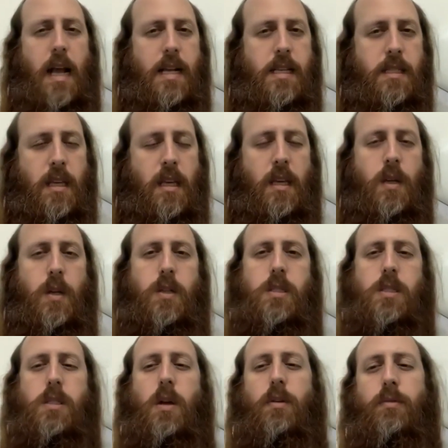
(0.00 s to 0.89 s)
asking
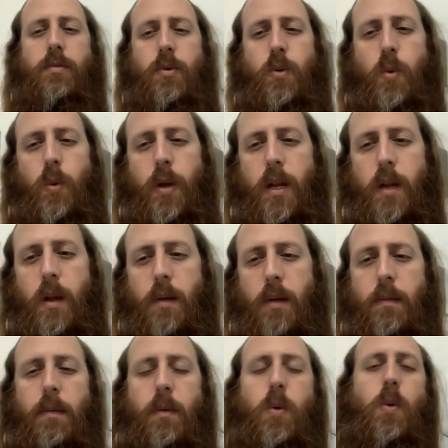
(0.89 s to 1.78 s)
yourself who and
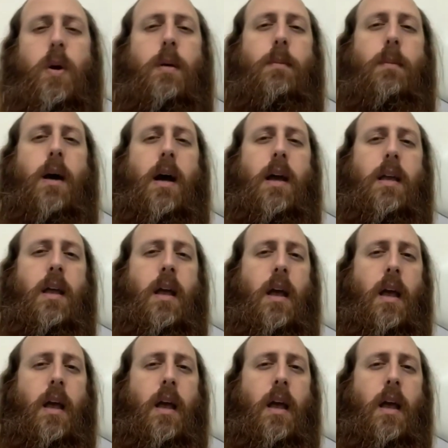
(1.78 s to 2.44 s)
who am i